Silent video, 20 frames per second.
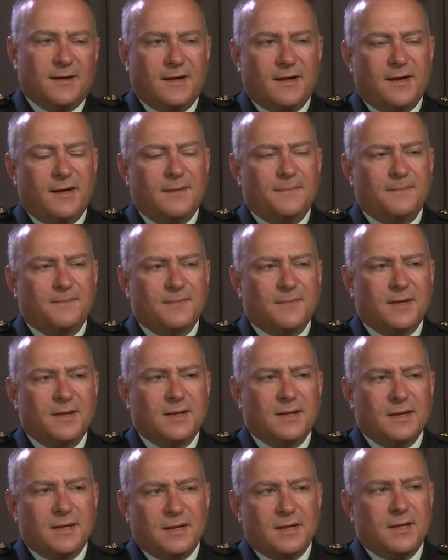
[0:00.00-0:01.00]

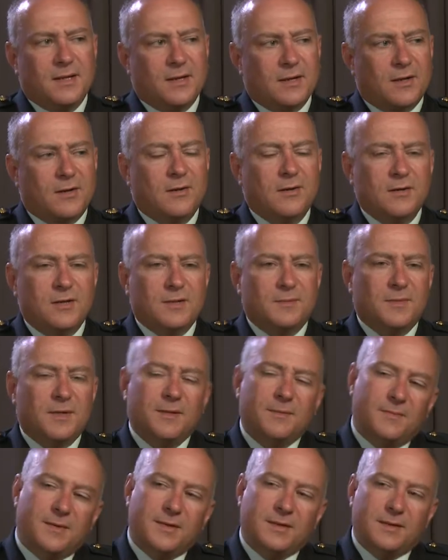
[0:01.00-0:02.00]
It occurred to
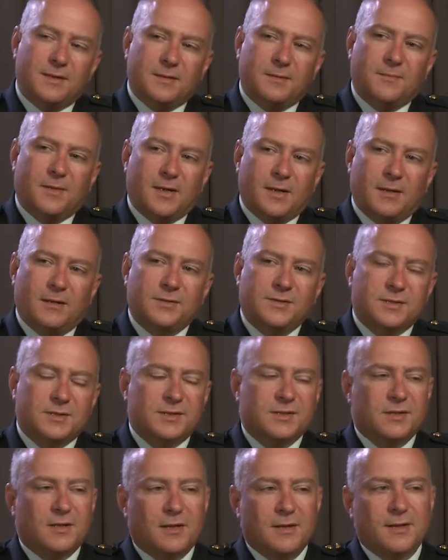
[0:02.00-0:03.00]
me, but I also
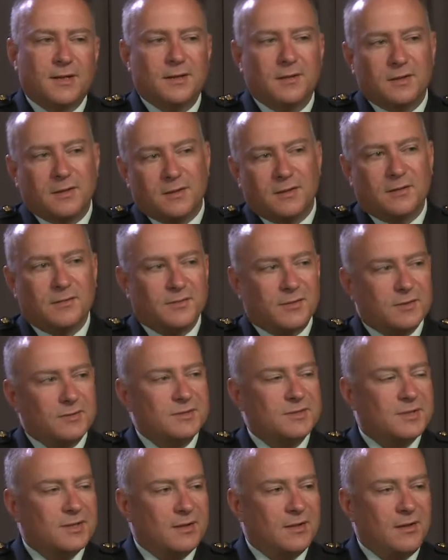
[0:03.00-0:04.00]
saw that, you know, there
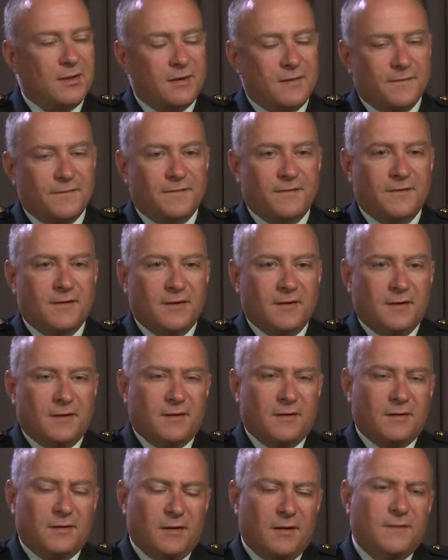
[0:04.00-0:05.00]
is a lot of
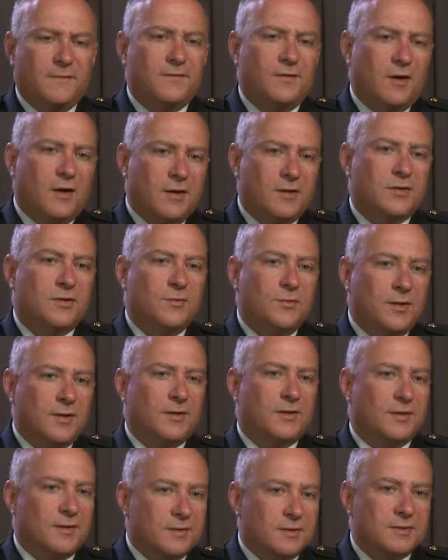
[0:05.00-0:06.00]
not doing
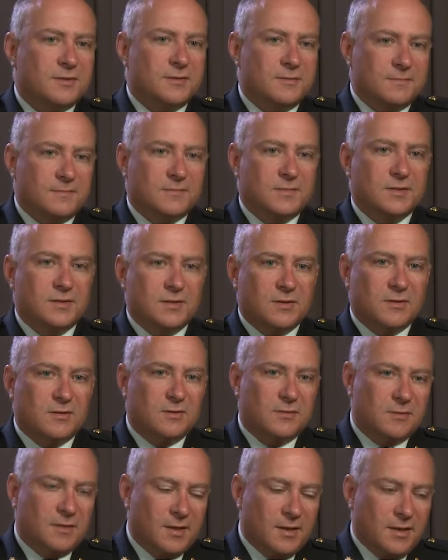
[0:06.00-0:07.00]
things,
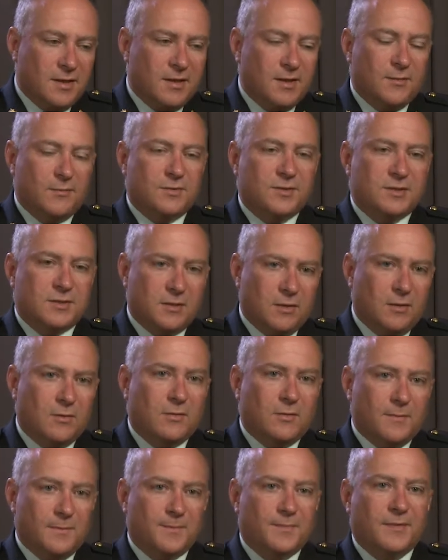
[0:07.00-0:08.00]
so it was
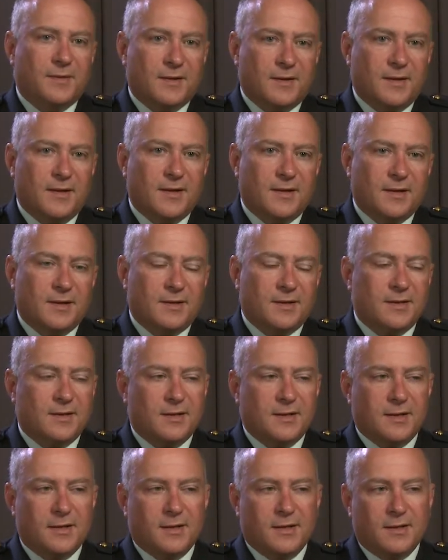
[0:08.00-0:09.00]
slow,
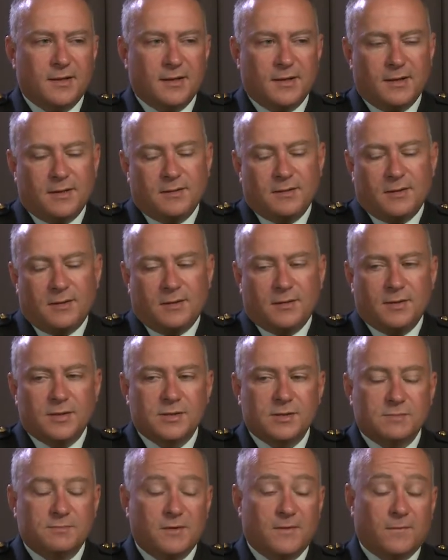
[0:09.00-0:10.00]
and you know,
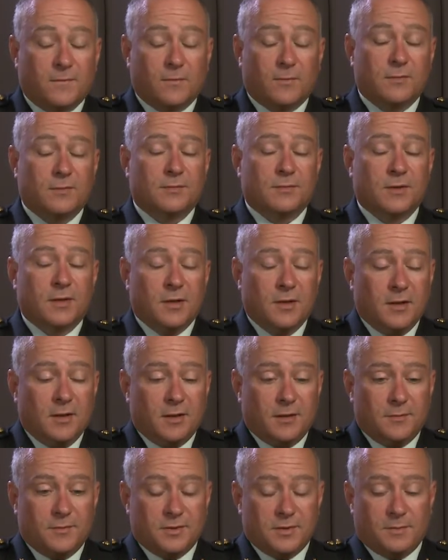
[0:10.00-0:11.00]
this is before
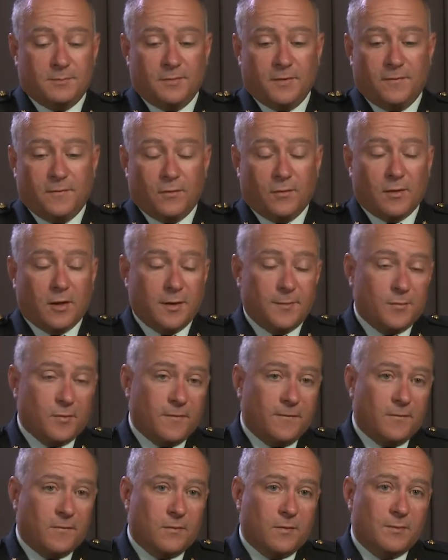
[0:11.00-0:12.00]

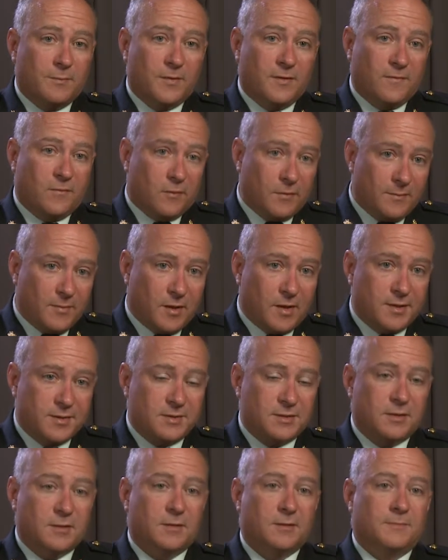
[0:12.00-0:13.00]
UNPRAFOR, before
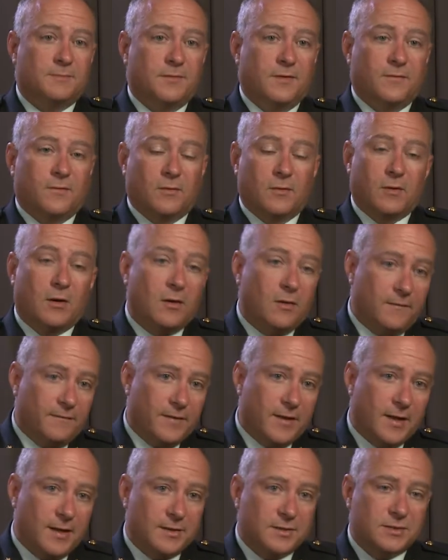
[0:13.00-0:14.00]
Bosnia, before all of
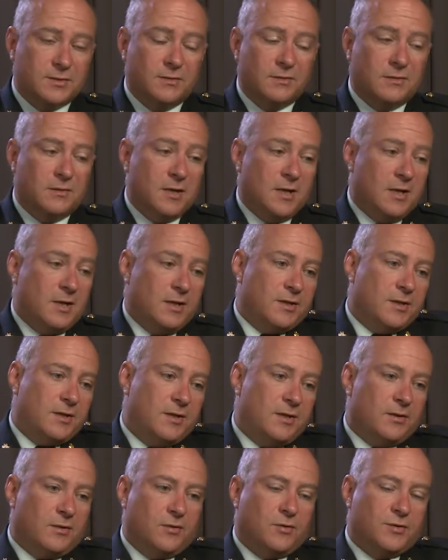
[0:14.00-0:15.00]
that. So,
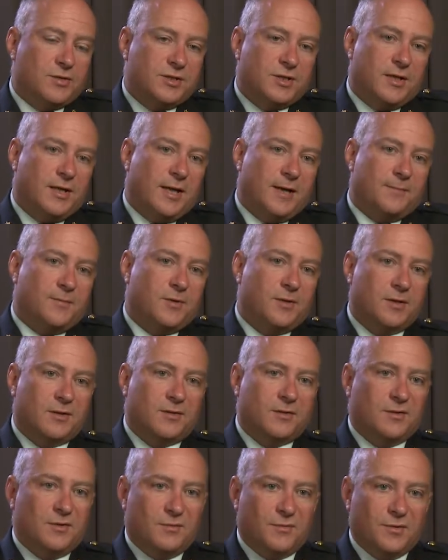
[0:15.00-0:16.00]
you know, of course you can't
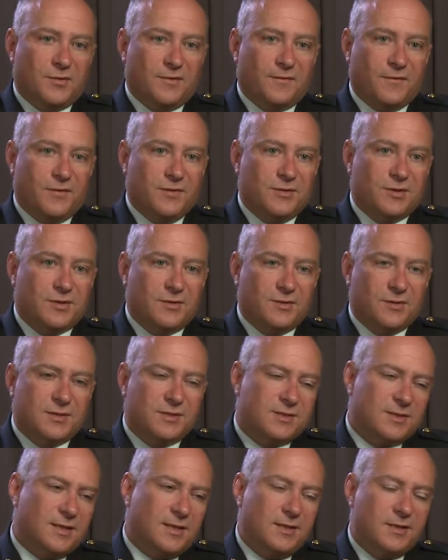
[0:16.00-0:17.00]
predict what the future
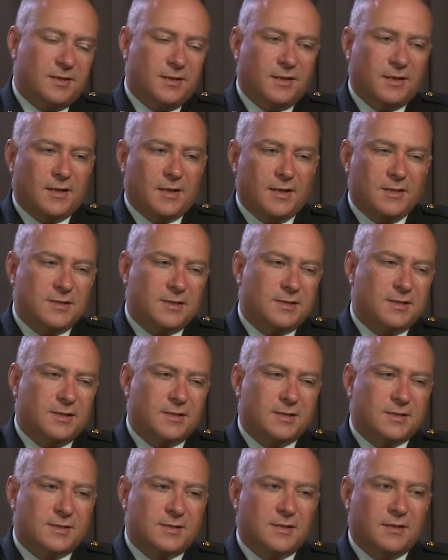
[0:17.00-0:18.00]
is, and I just
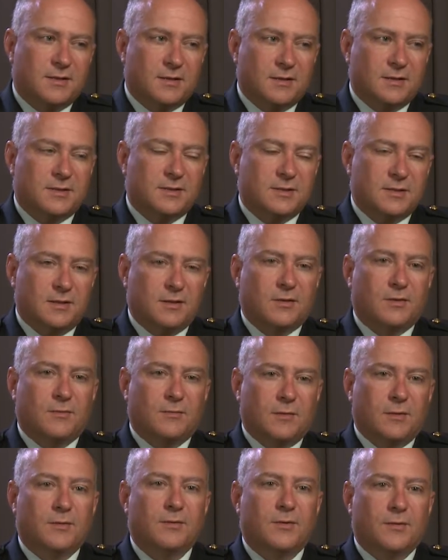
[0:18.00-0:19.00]
didn't see a
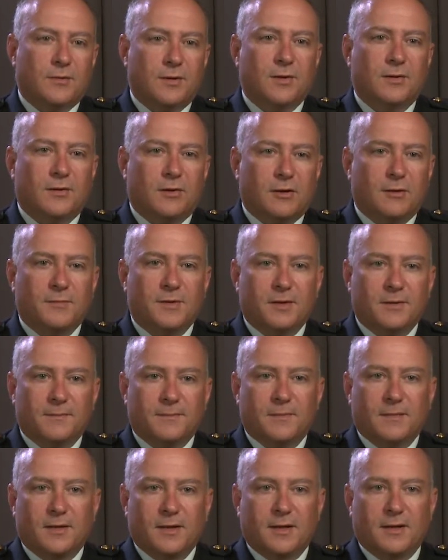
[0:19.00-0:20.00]
career in the regular army
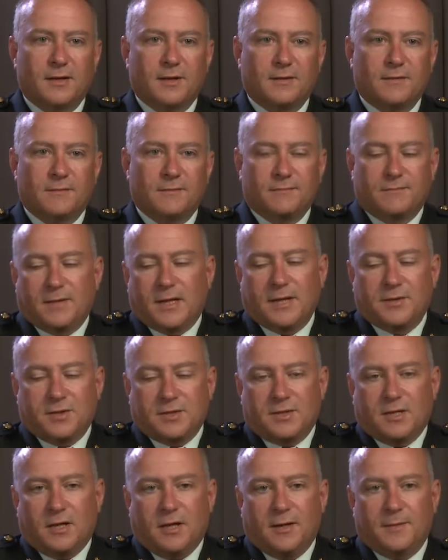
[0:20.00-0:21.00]
at the
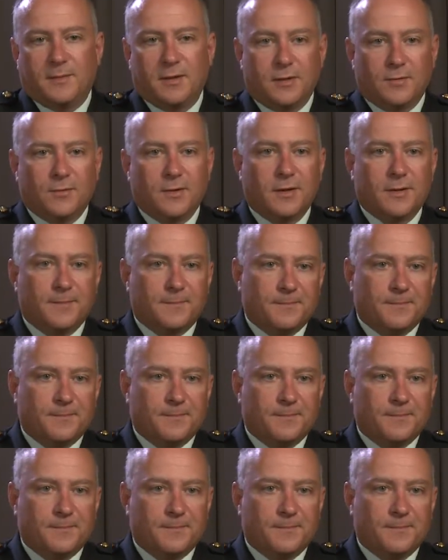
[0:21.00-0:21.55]
time anyway.